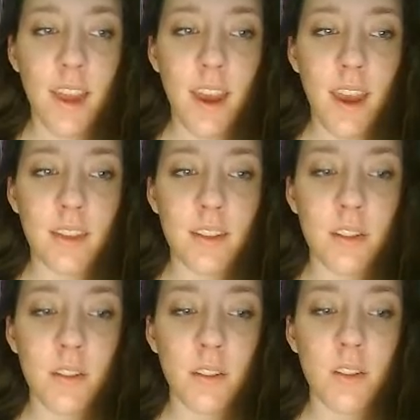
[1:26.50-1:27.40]
that
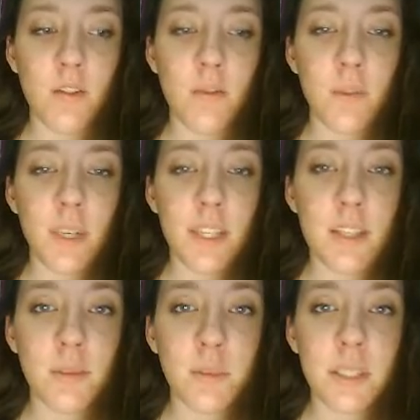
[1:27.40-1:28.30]
we
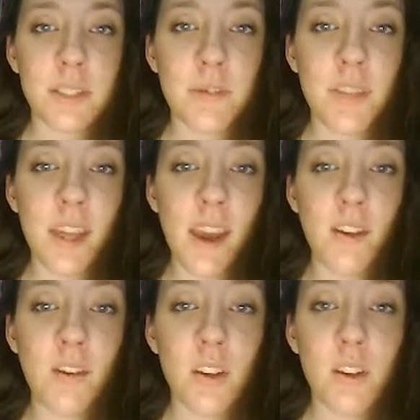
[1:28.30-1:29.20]
need to work something
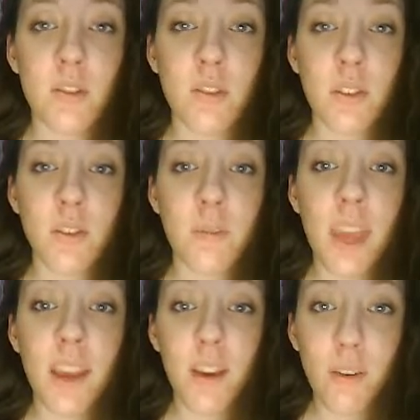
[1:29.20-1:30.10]
out so that you
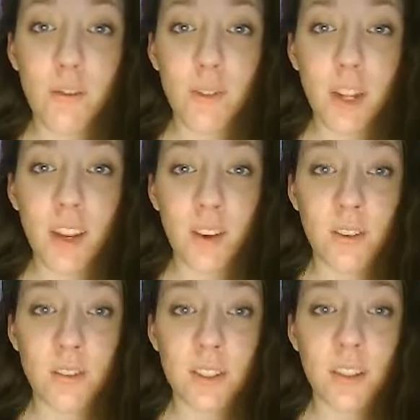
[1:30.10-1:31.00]
make all your
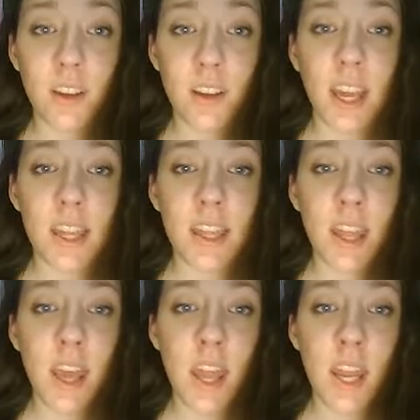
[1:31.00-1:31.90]
videos
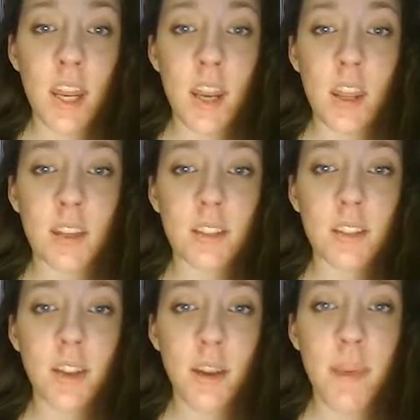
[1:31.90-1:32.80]
and then
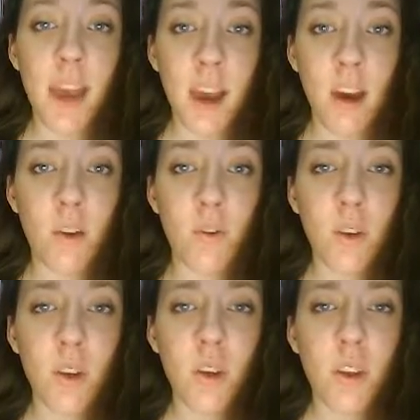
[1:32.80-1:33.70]
somehow
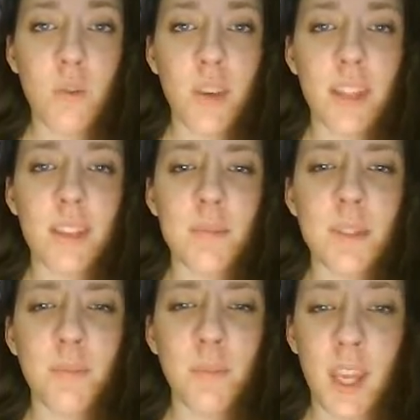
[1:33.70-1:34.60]
you get them
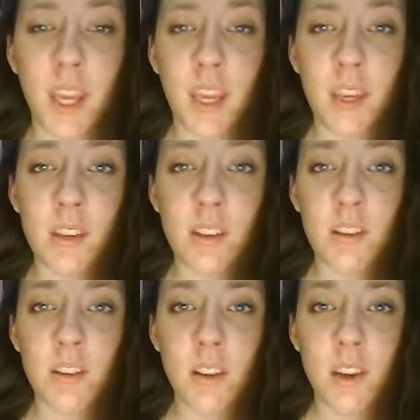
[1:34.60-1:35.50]
to me.
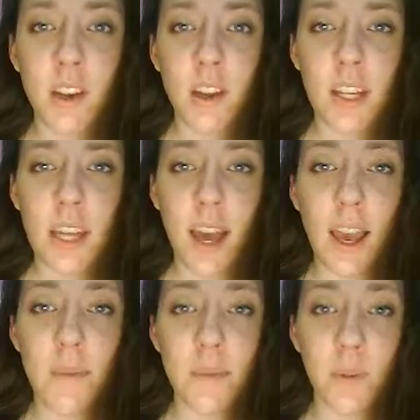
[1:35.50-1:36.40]

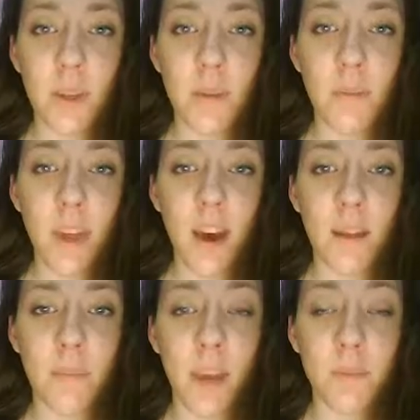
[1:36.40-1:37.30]
I upload them
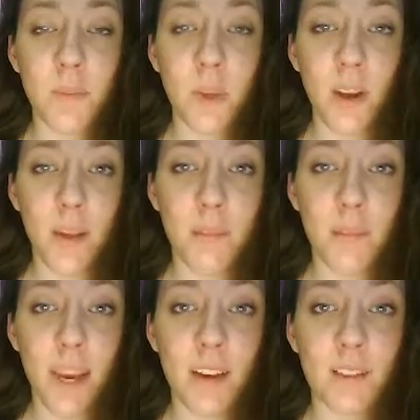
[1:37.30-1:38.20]
on my computer at
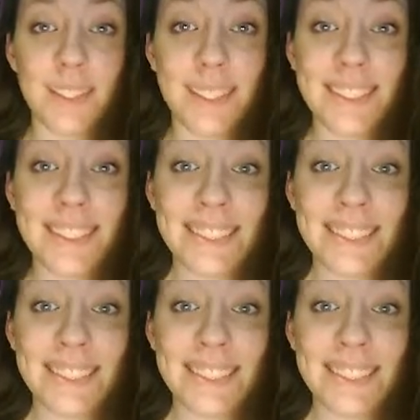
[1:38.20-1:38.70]
my house.